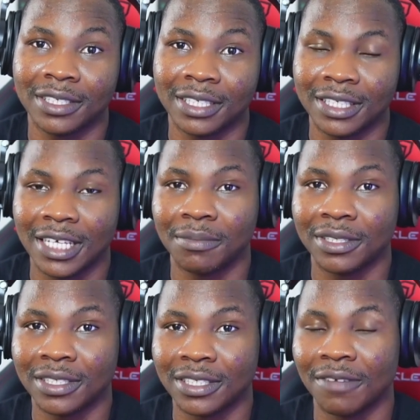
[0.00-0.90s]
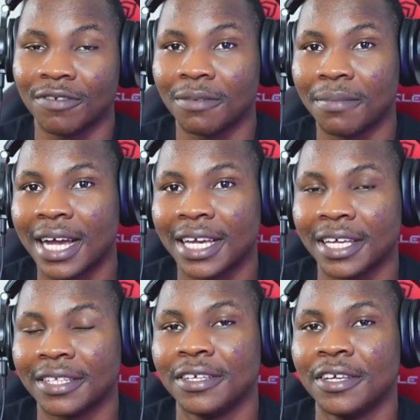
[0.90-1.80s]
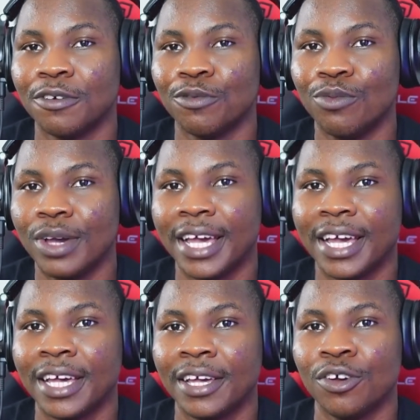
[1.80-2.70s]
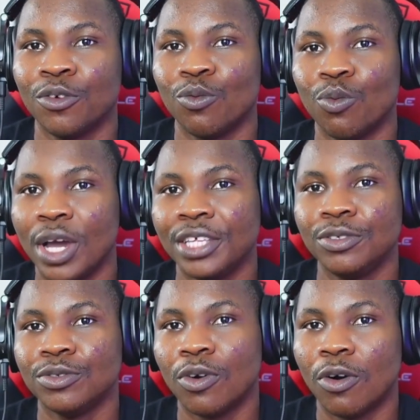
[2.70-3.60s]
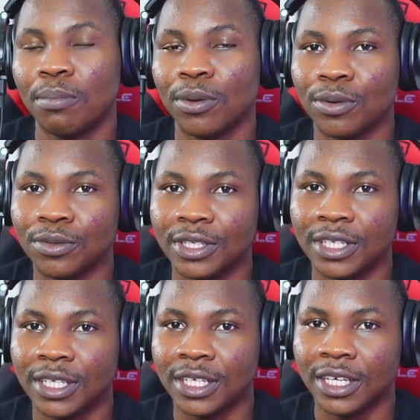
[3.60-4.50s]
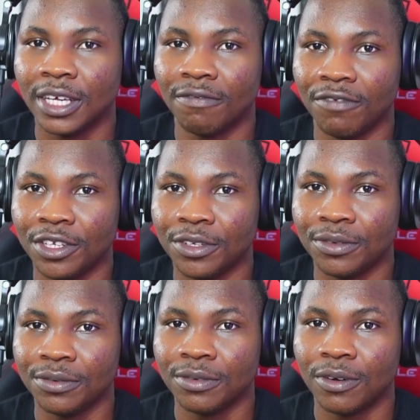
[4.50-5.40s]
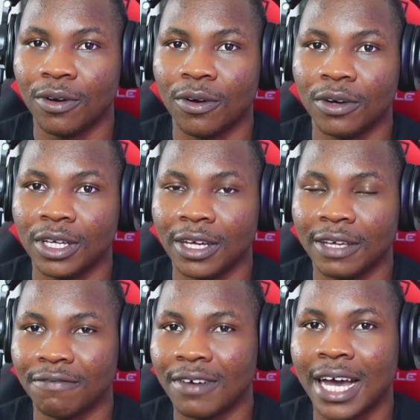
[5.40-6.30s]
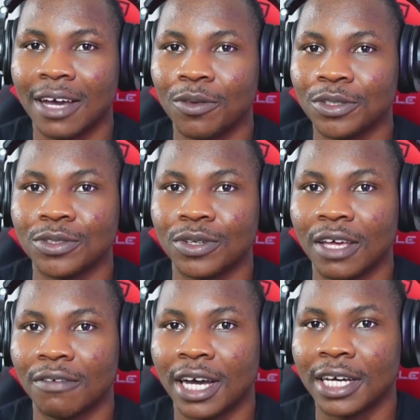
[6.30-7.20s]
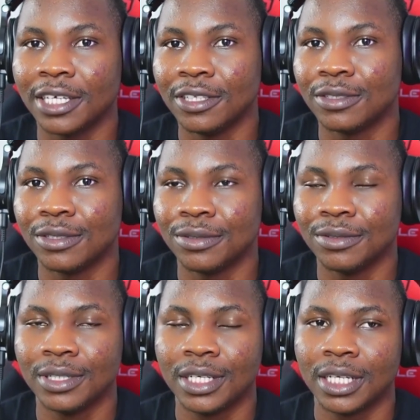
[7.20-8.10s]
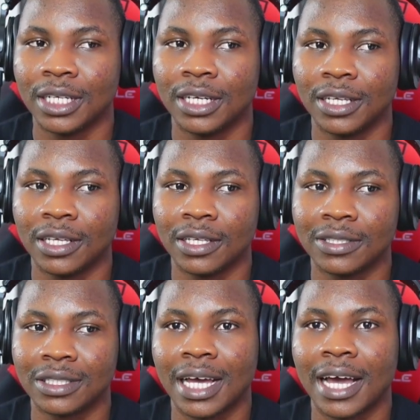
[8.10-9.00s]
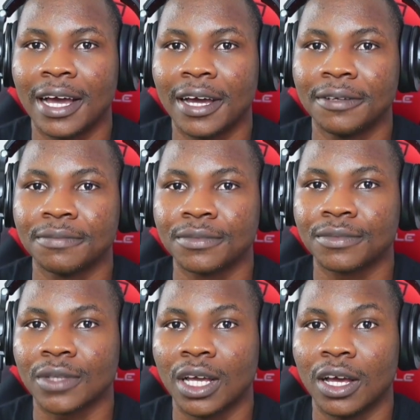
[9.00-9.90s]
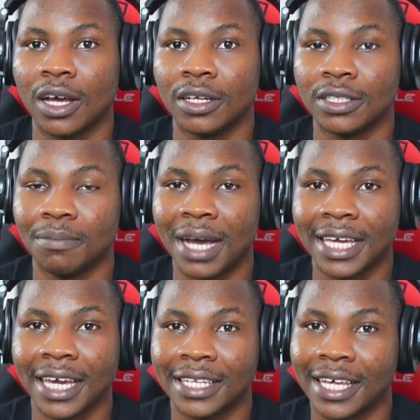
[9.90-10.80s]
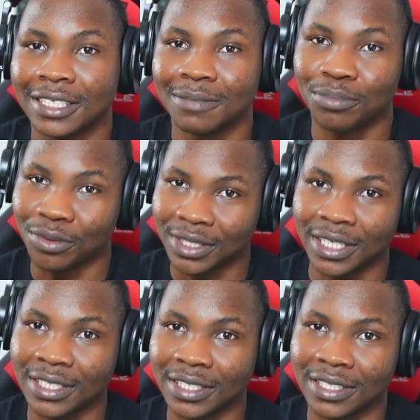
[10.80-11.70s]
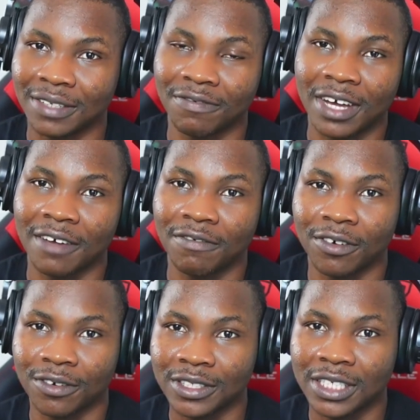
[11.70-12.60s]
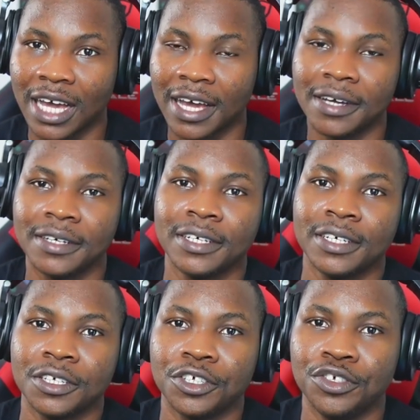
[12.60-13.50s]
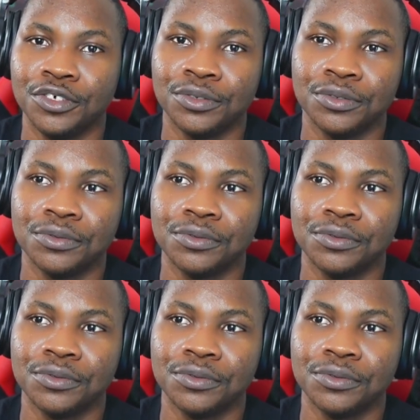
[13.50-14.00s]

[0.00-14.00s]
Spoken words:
a database system for the backend, where when you upload a video or a file whatsoever into the Sia, the backend that processes the file for Sia, you